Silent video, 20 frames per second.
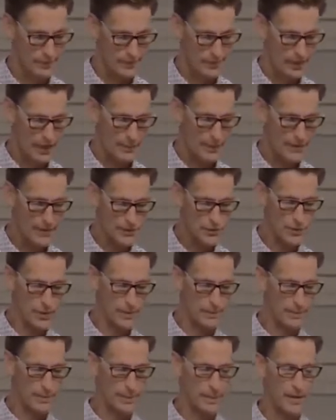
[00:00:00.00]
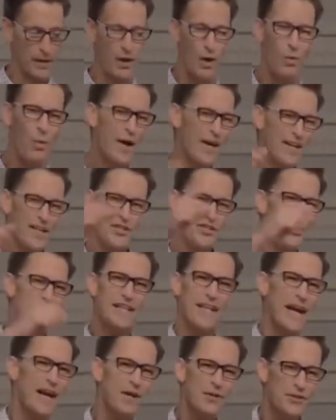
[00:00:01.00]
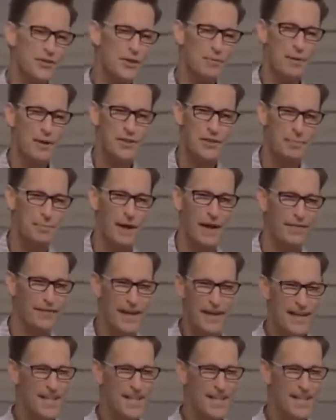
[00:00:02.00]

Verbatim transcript: How about this one? Why does she care so much about that?